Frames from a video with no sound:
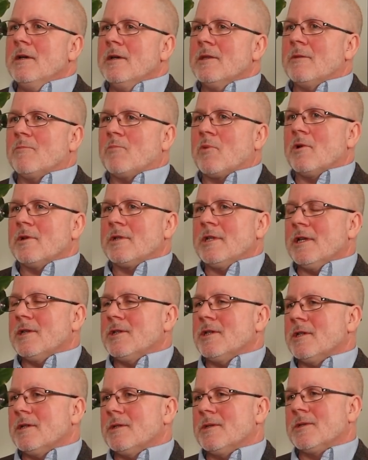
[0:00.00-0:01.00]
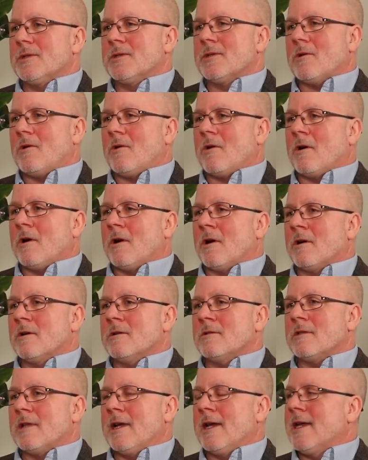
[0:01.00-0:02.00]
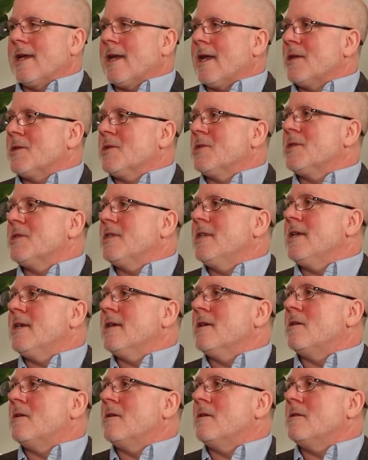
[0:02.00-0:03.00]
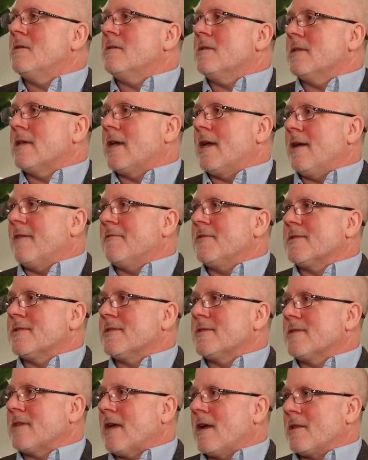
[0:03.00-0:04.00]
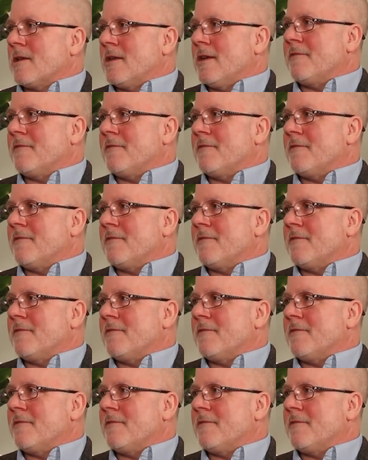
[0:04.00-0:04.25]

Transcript: The partitions are like gauge steel. They have silent